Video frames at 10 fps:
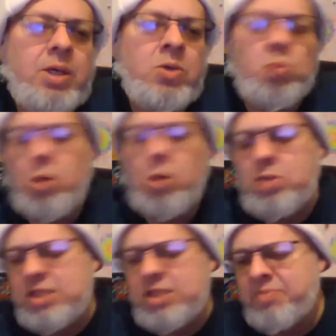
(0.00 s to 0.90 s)
what
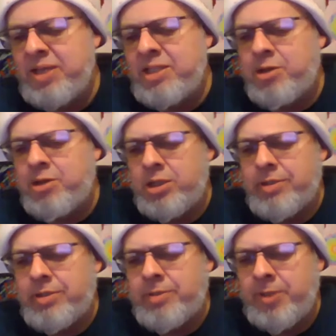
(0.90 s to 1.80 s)
was the best
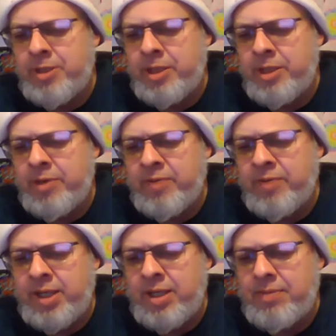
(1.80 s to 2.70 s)
Christmas present you ever got?